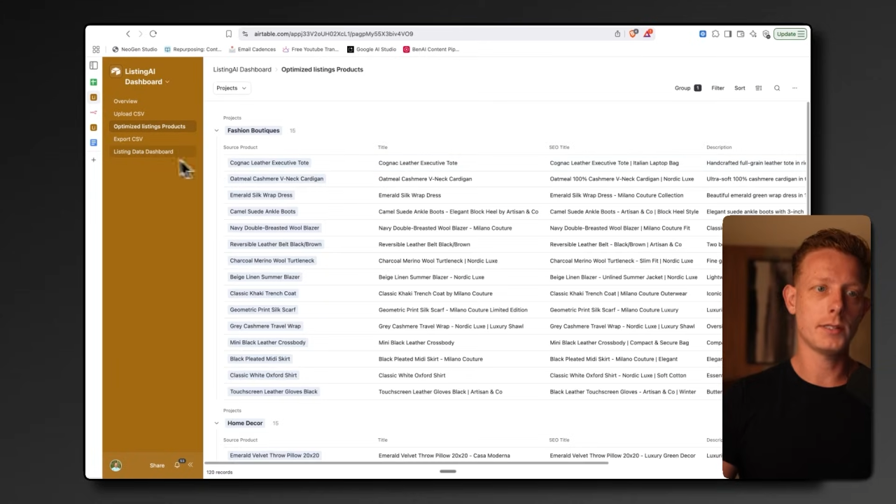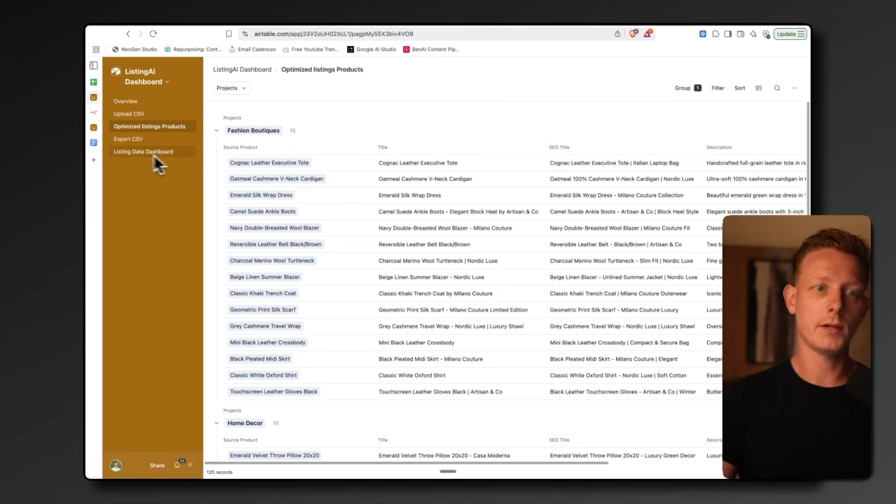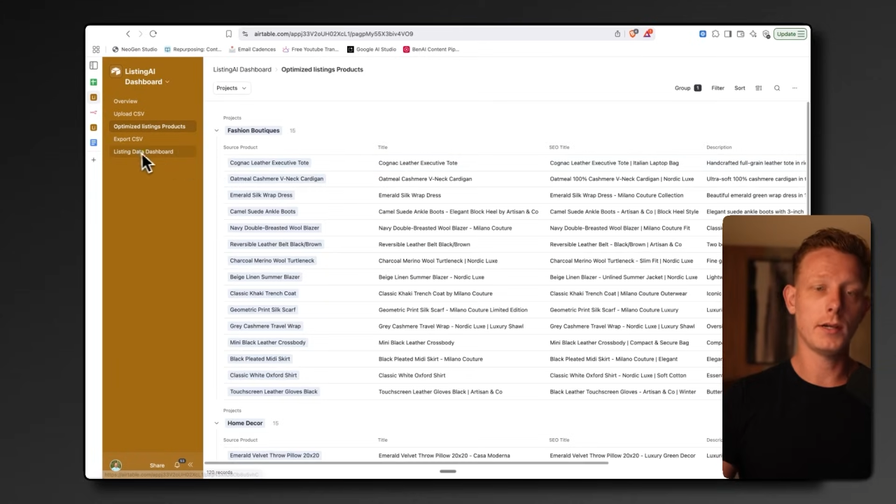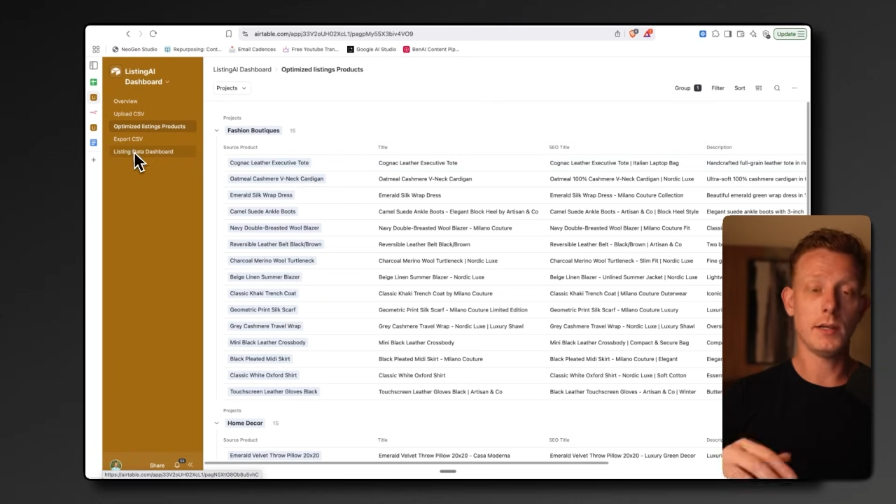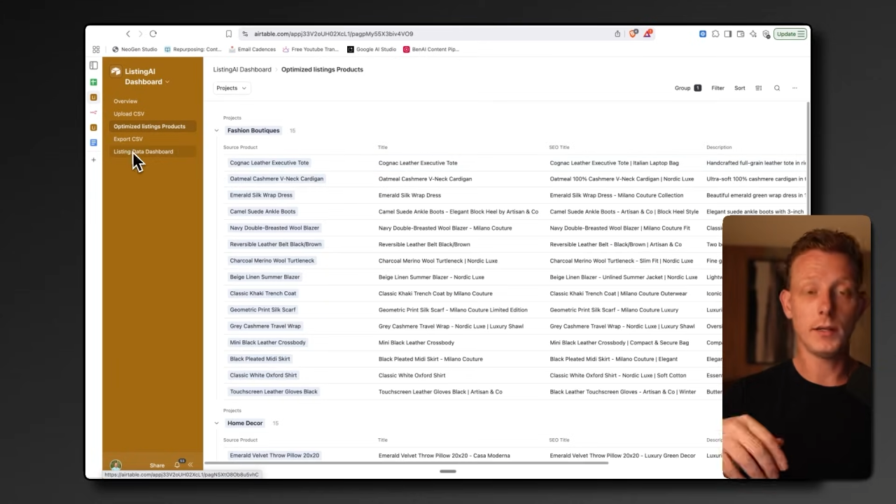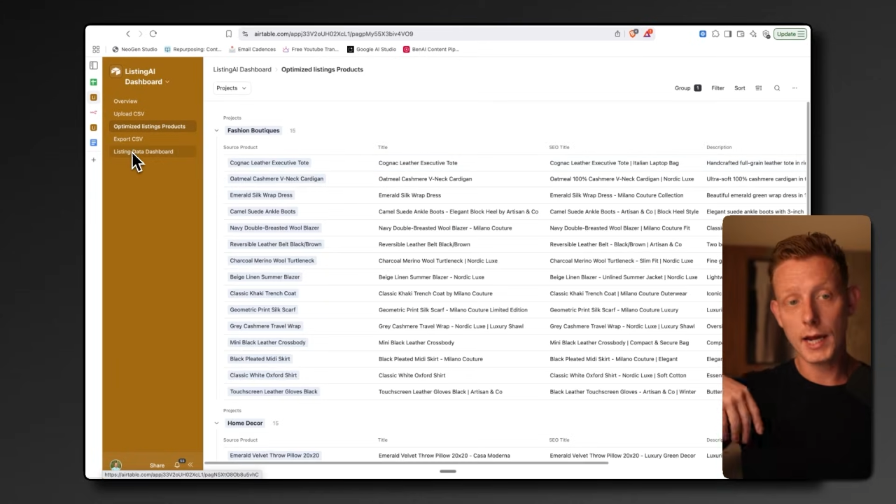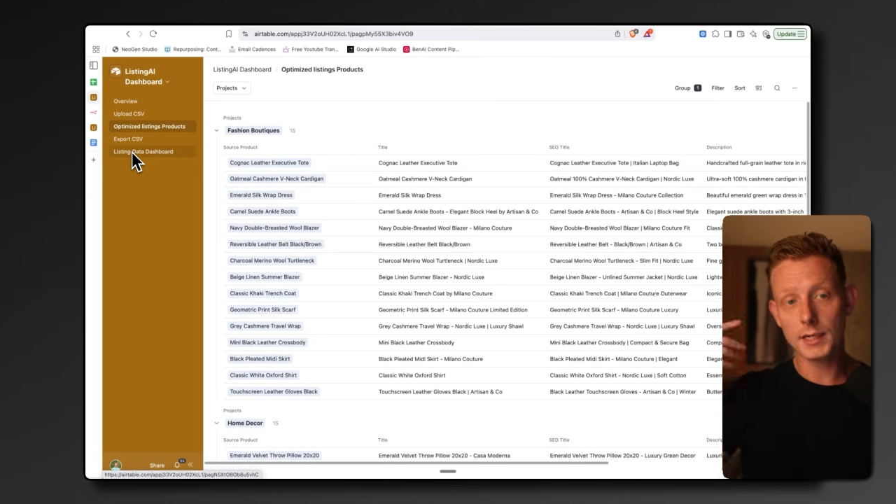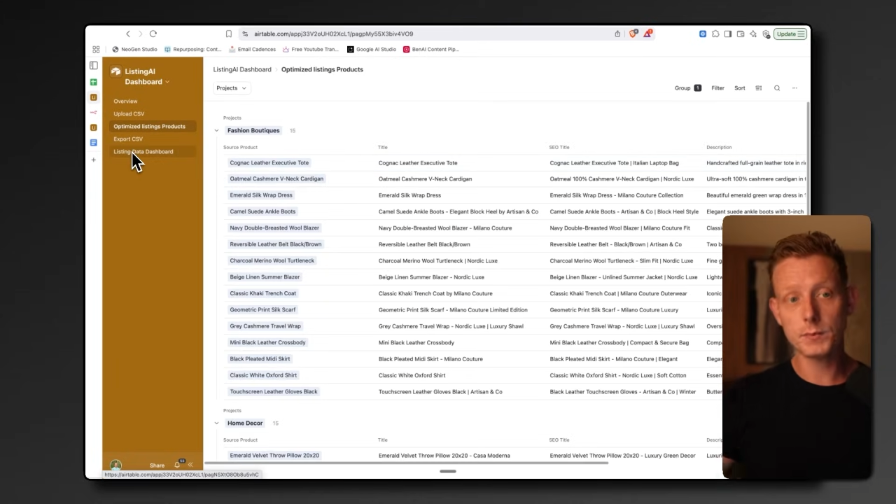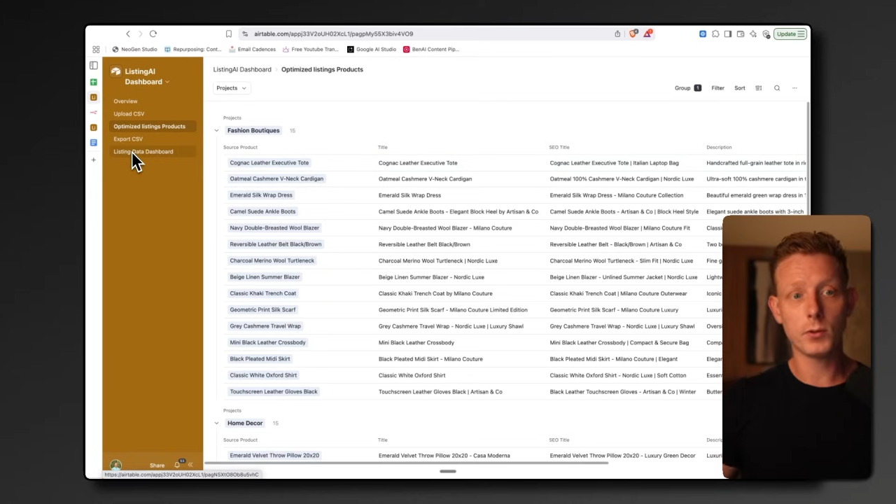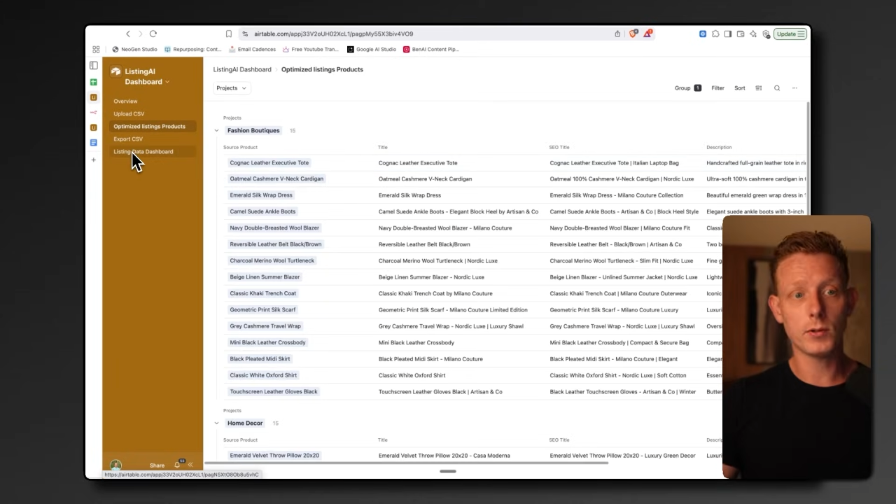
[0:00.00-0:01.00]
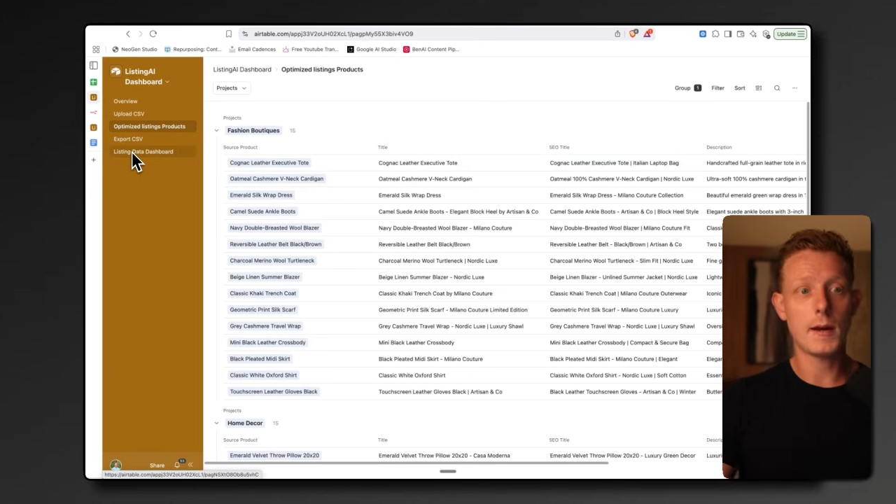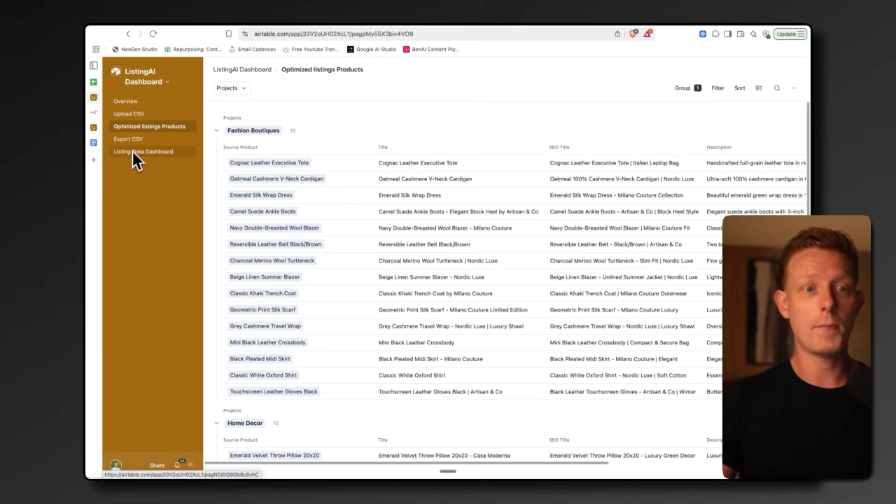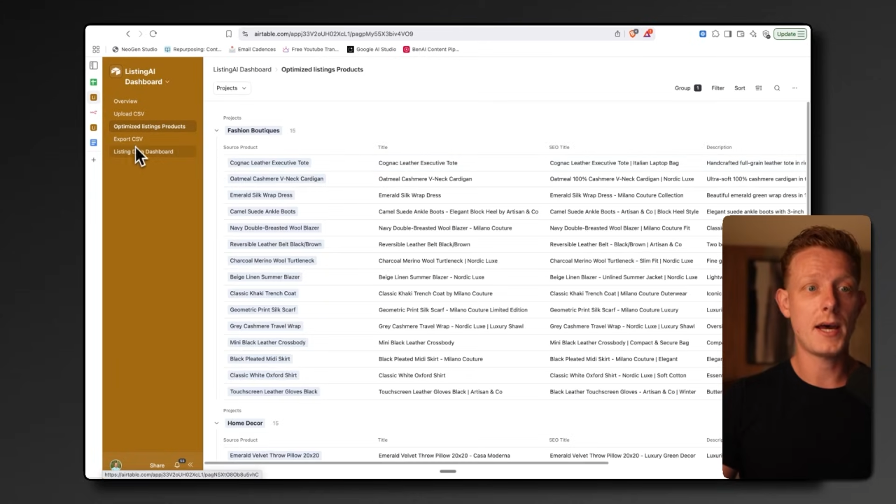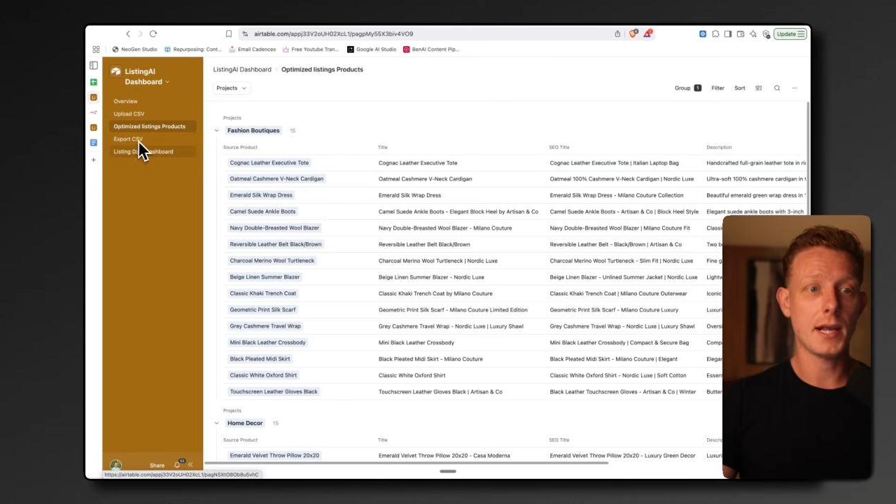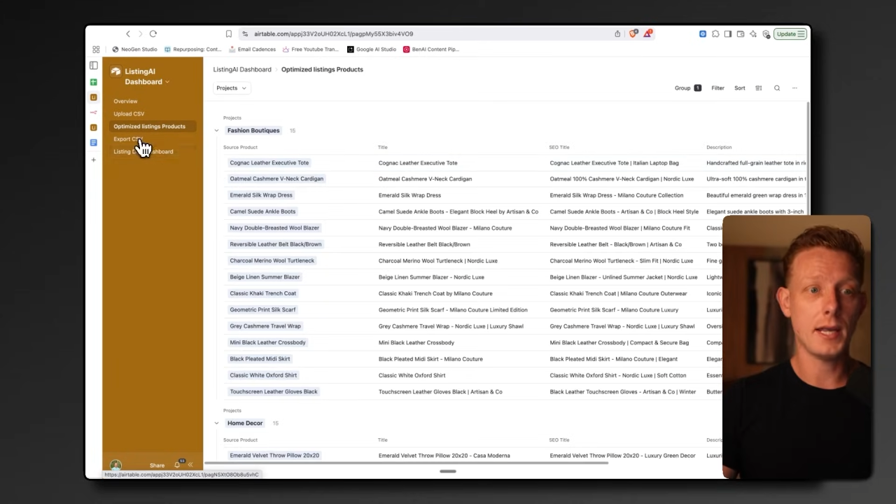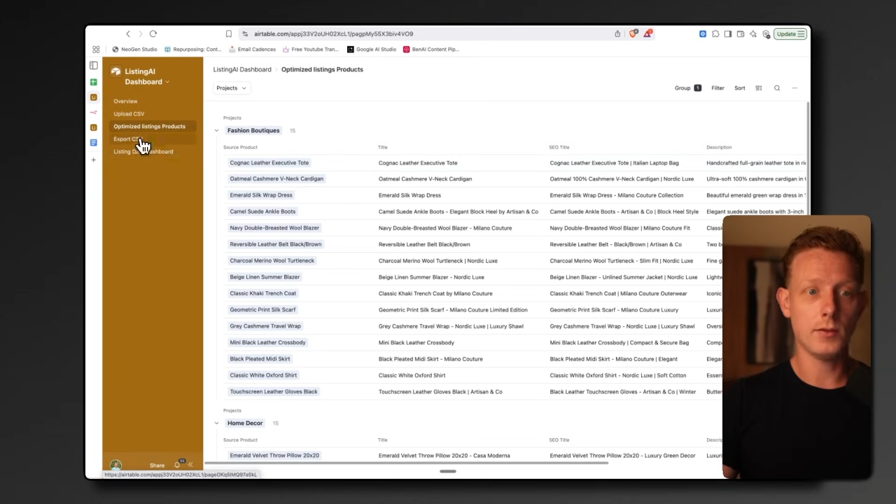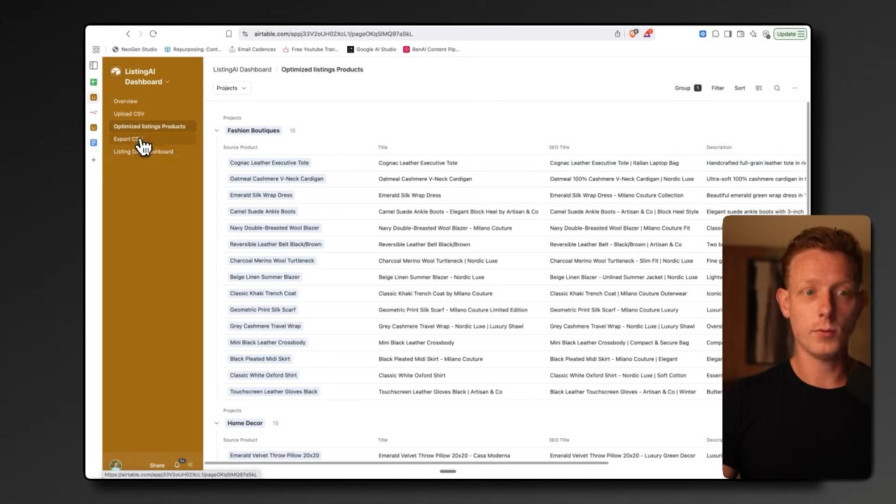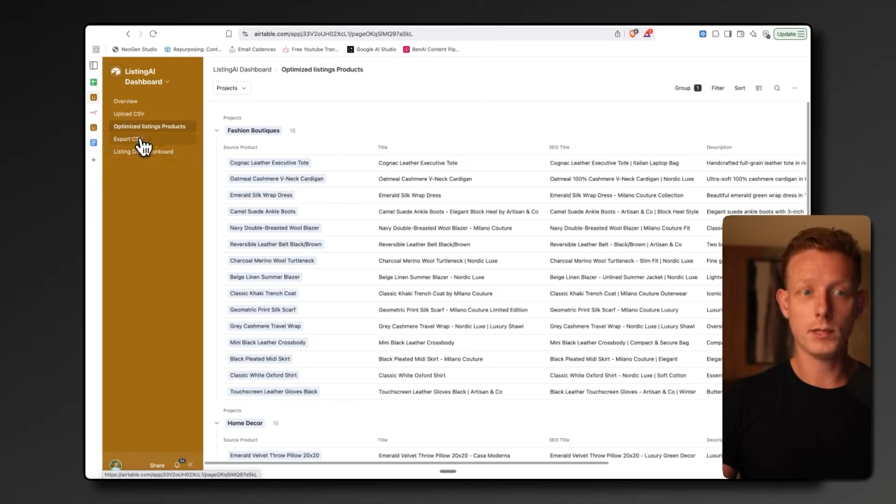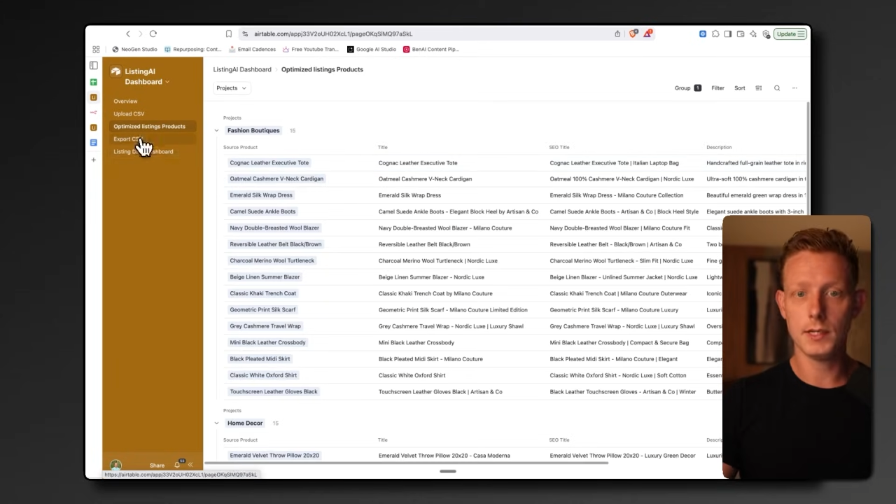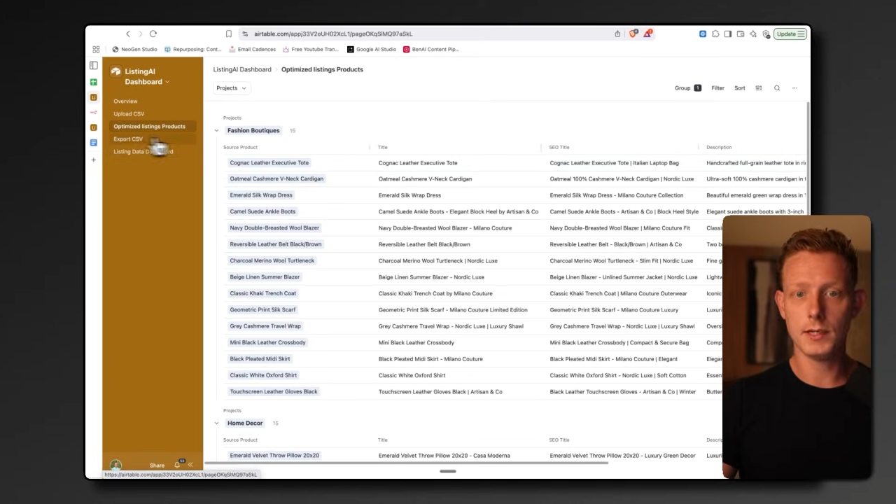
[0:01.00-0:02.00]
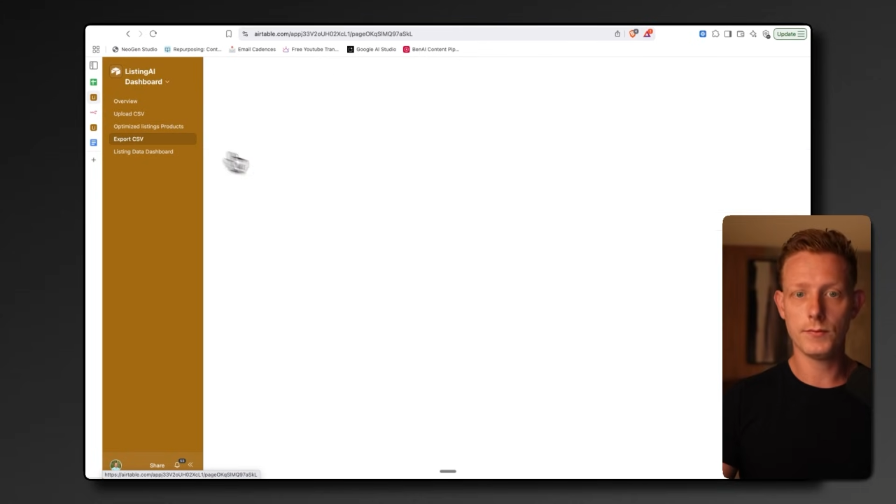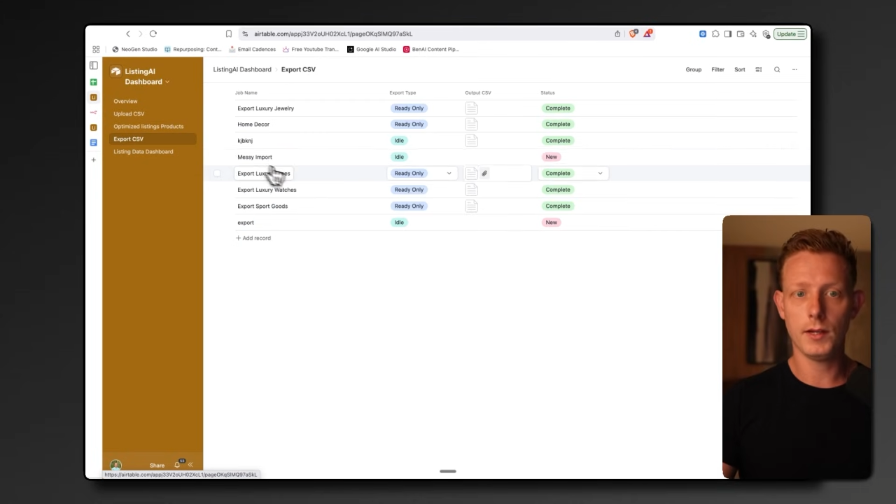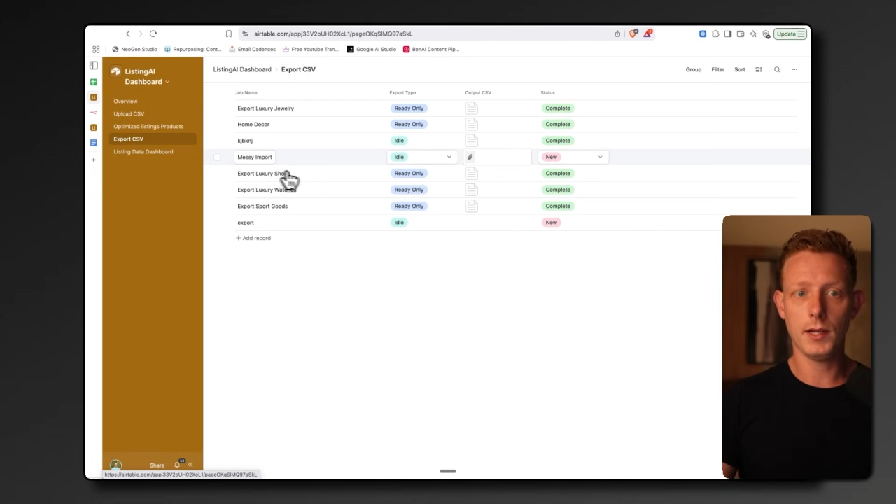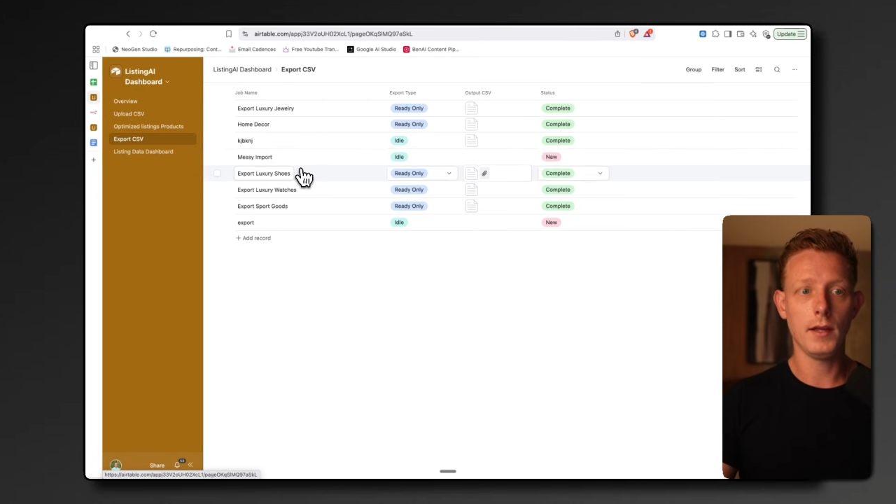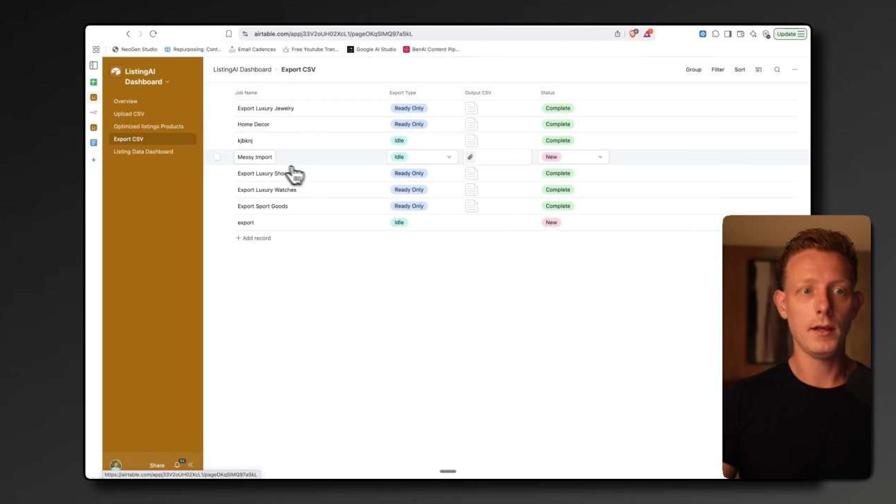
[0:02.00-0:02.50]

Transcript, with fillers: you can export that back into a CSV